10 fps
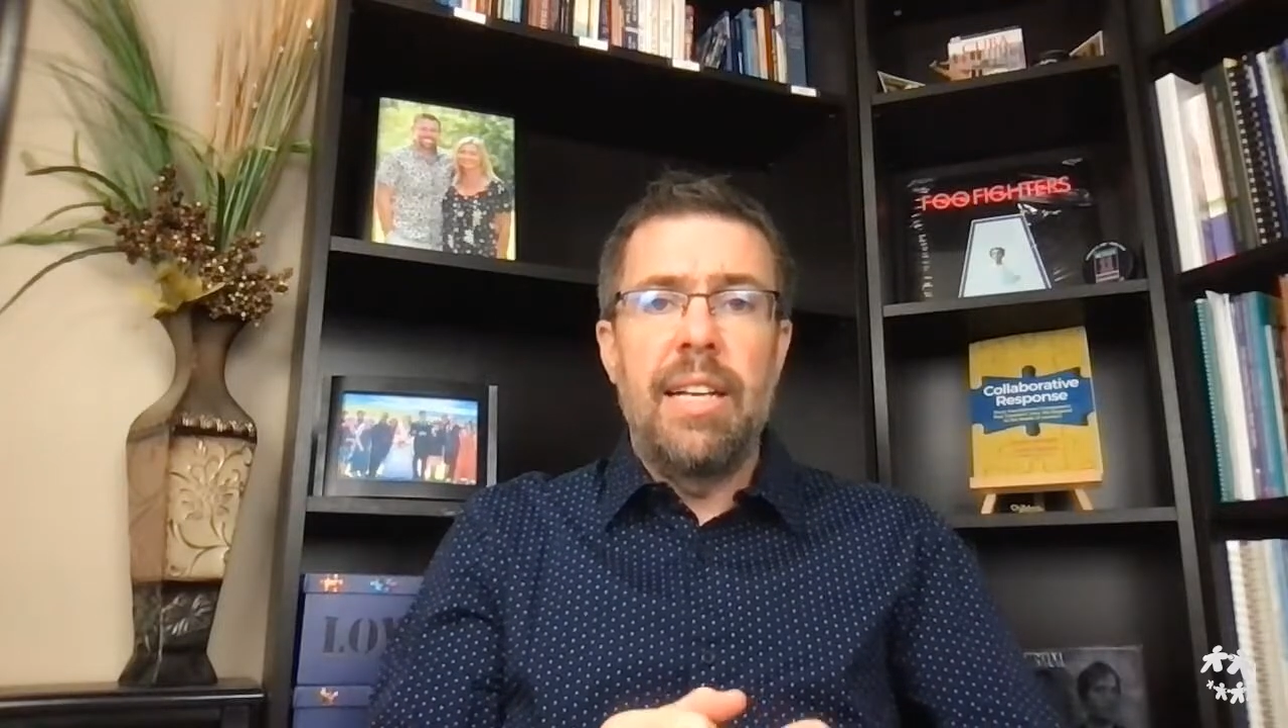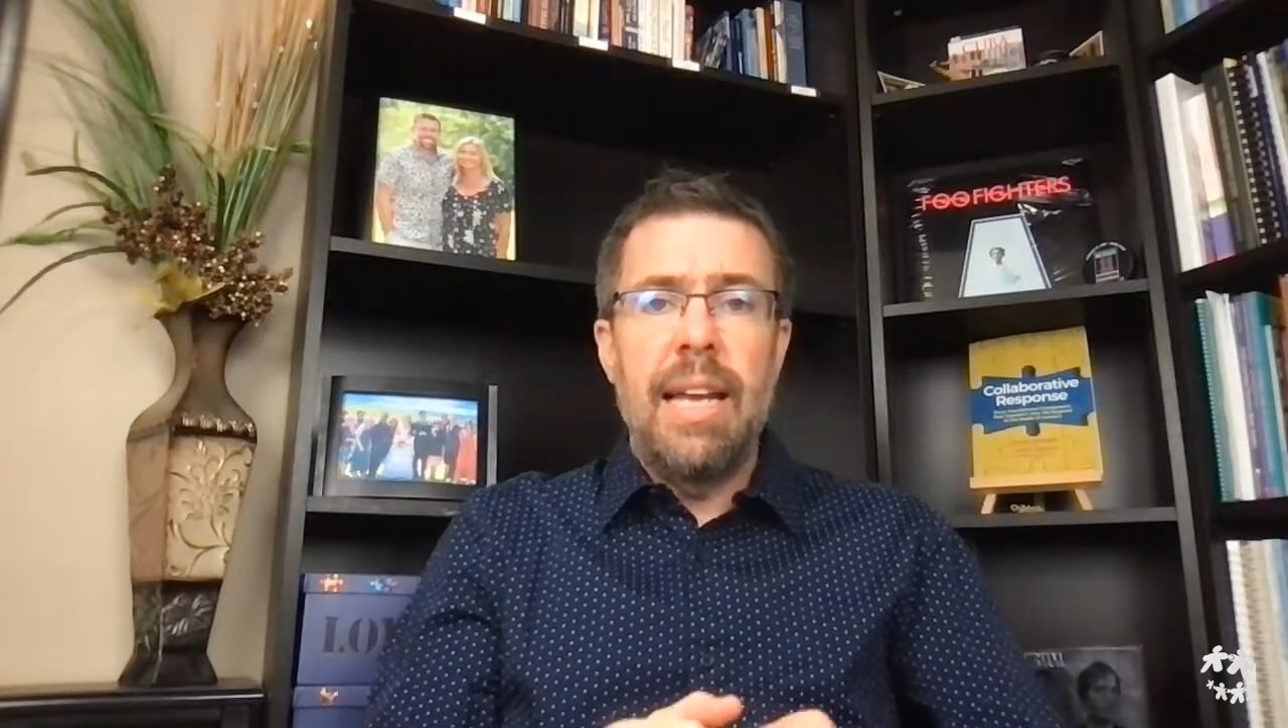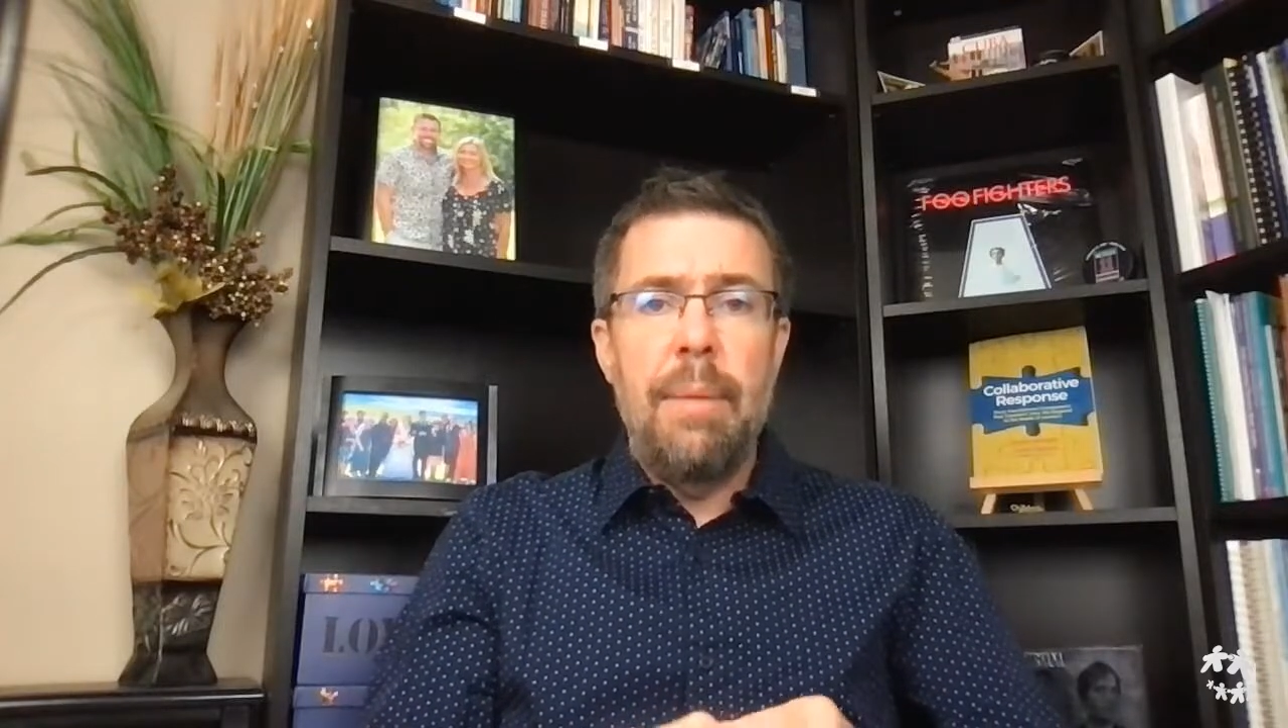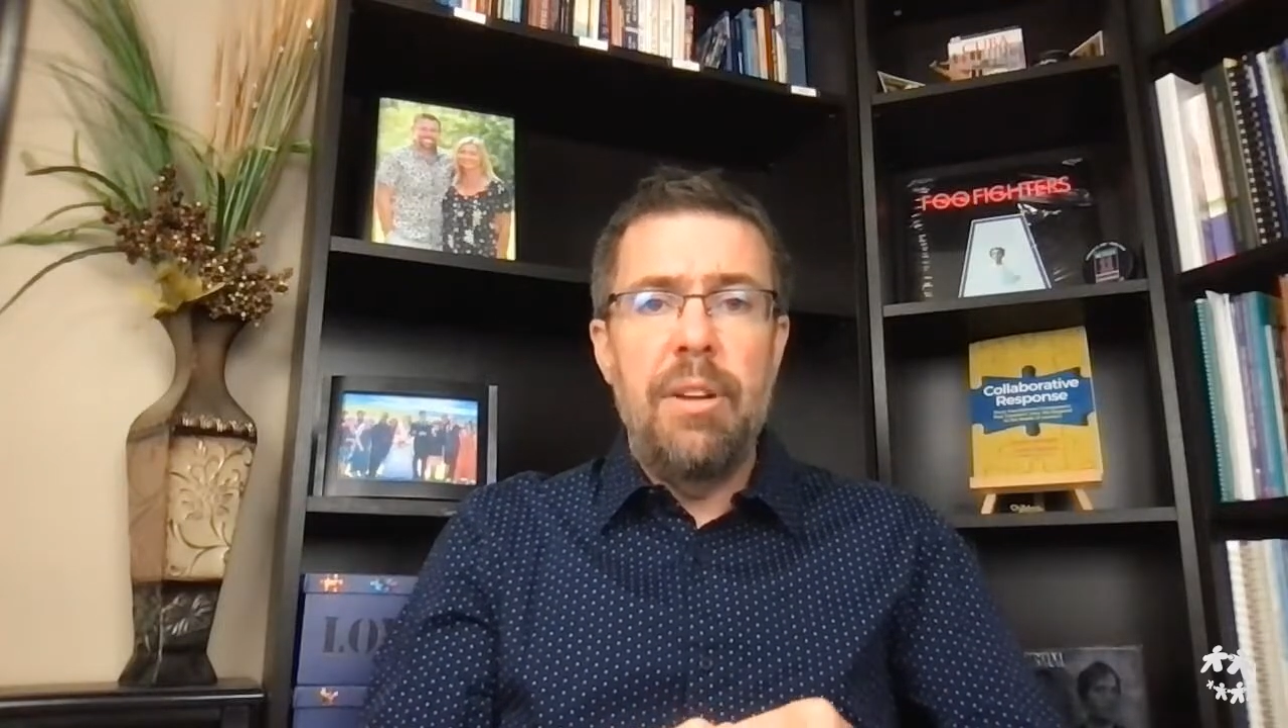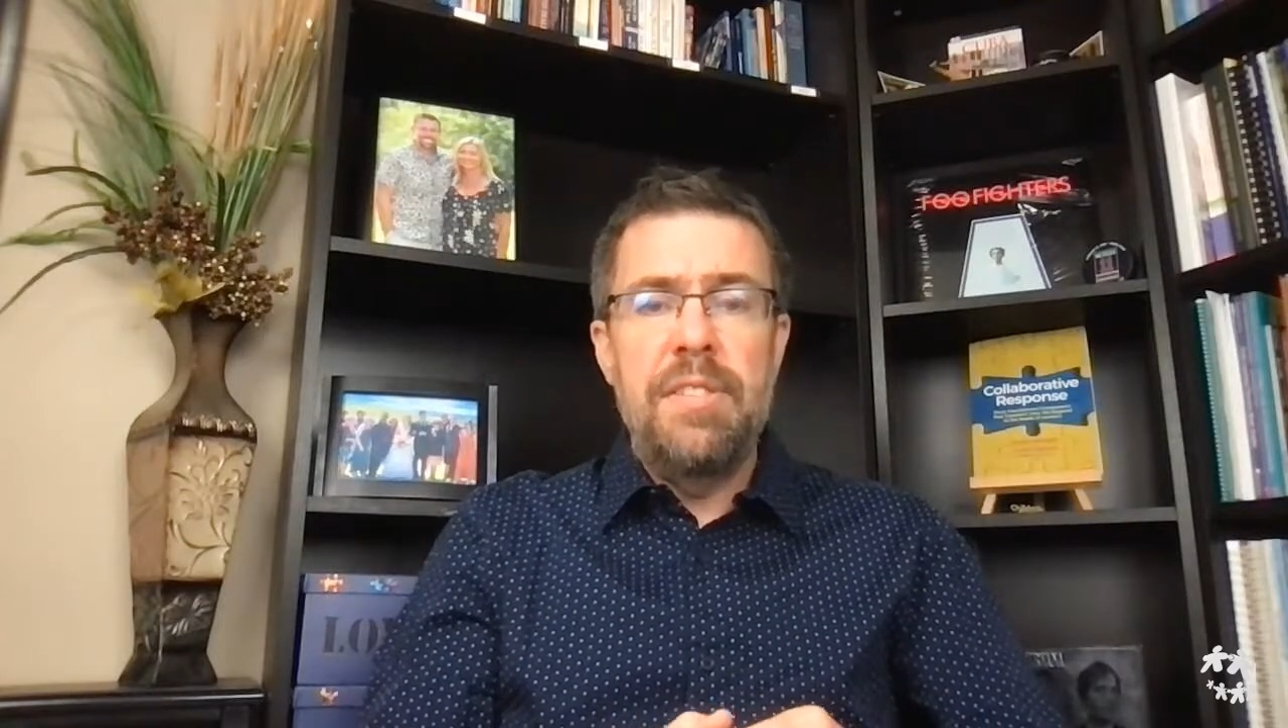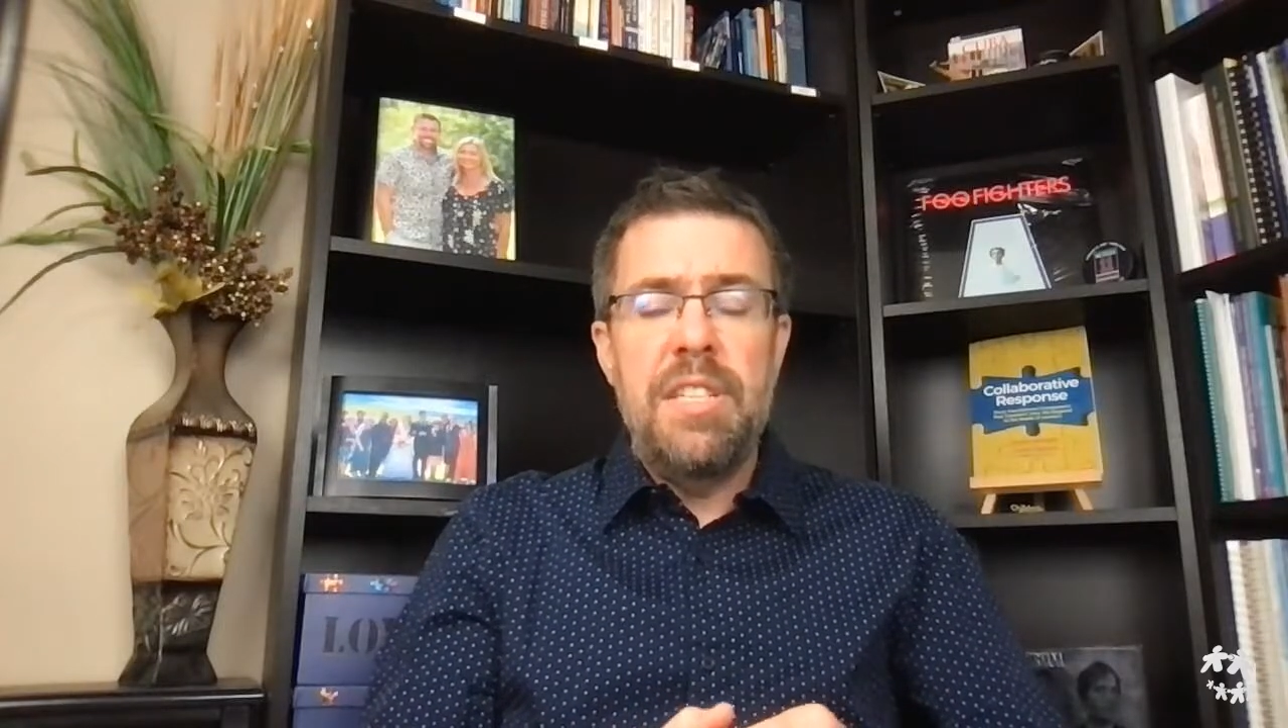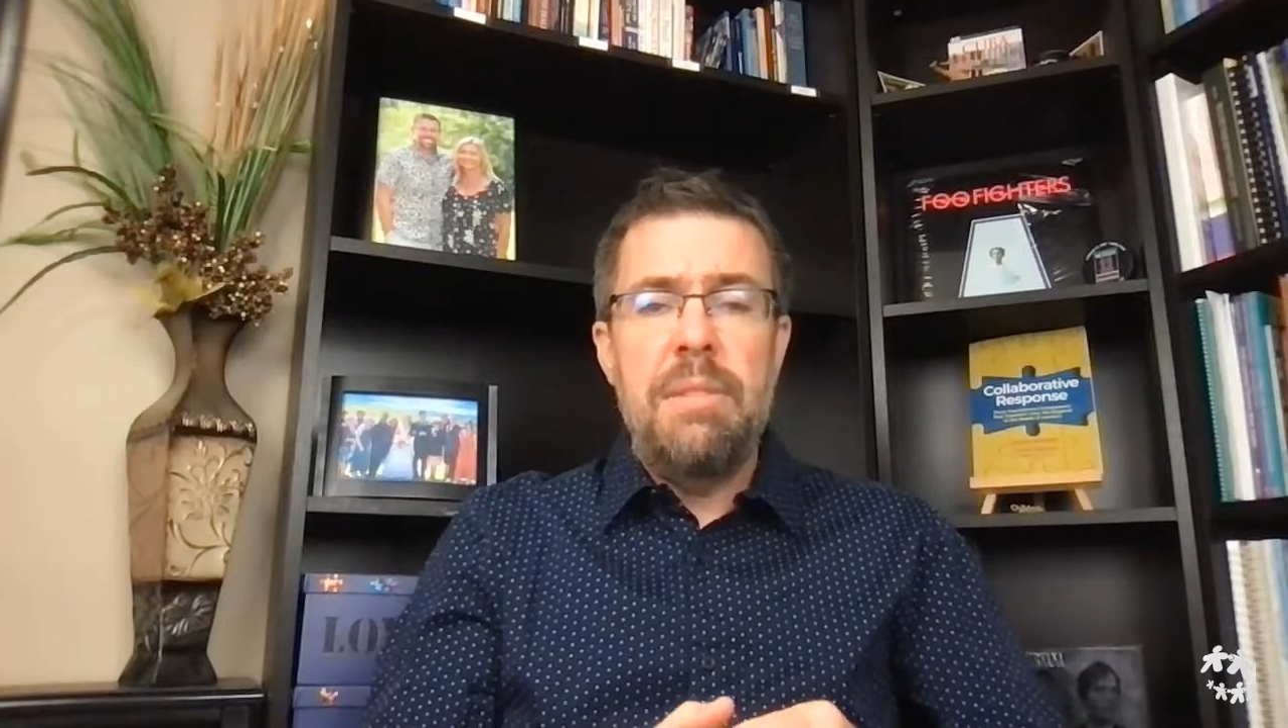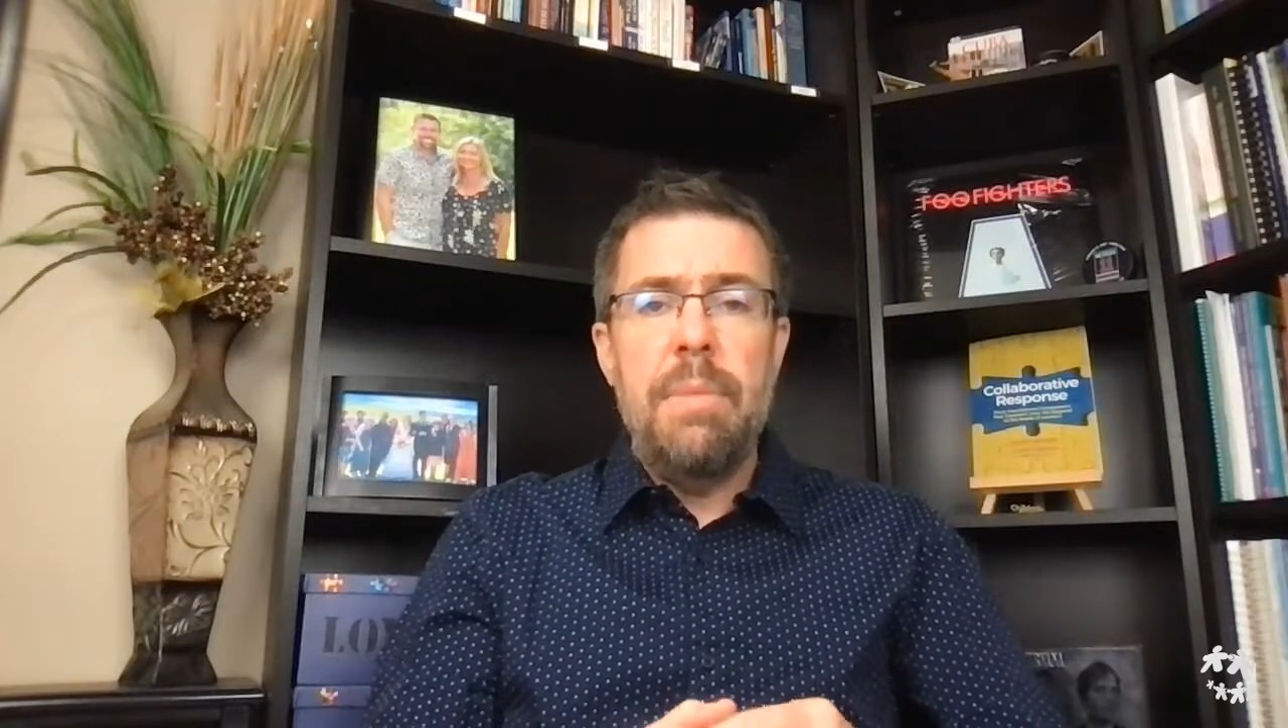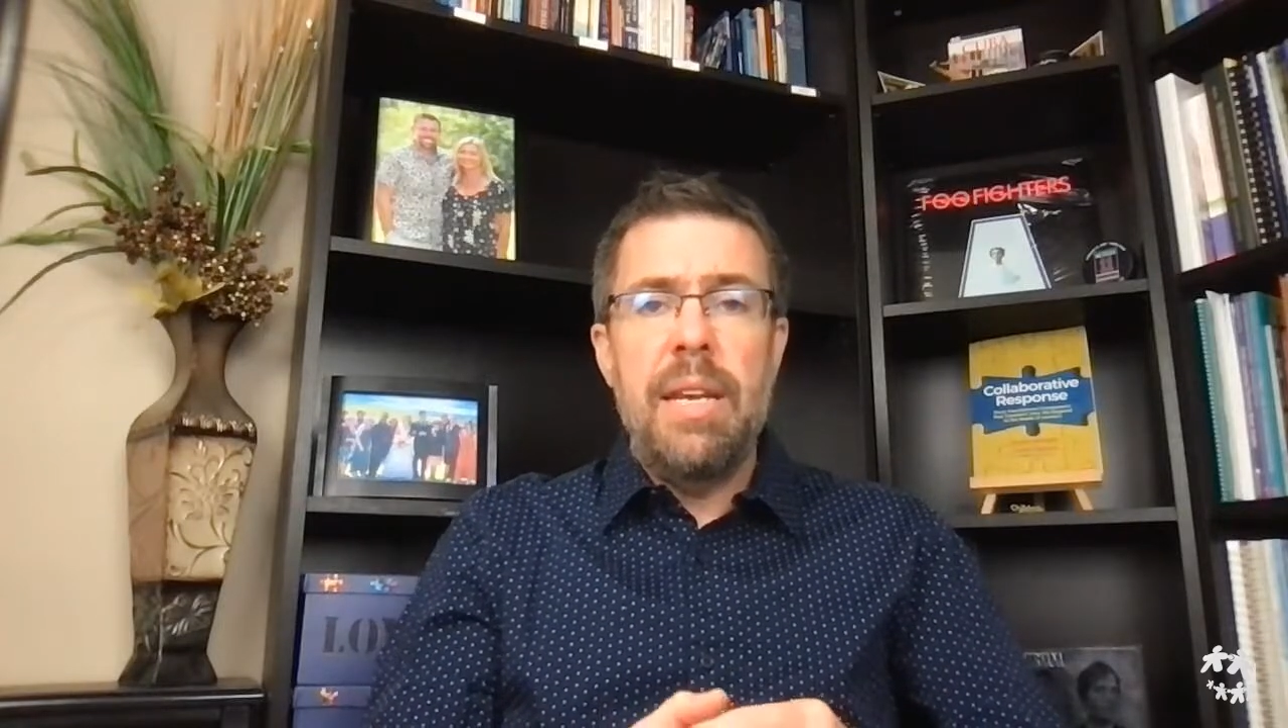collaborative team